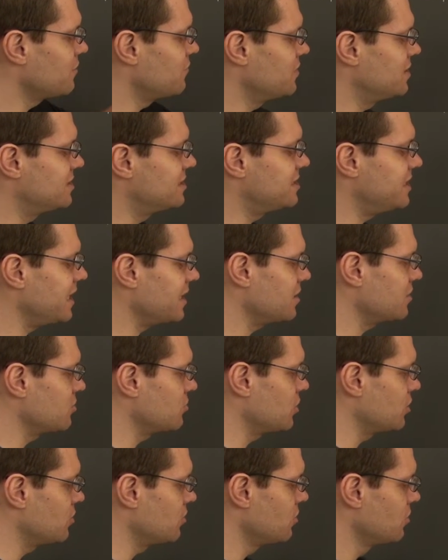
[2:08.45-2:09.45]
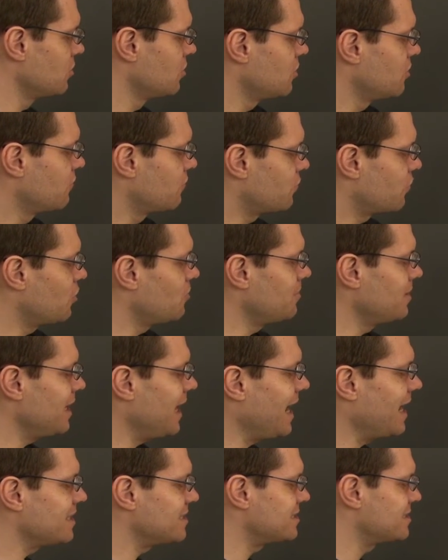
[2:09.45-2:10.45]
of the second row from
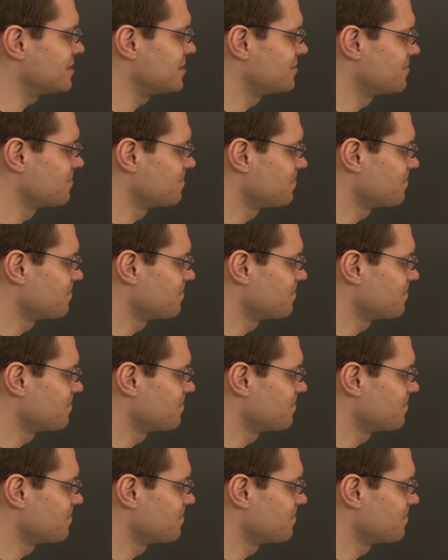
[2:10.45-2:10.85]
last.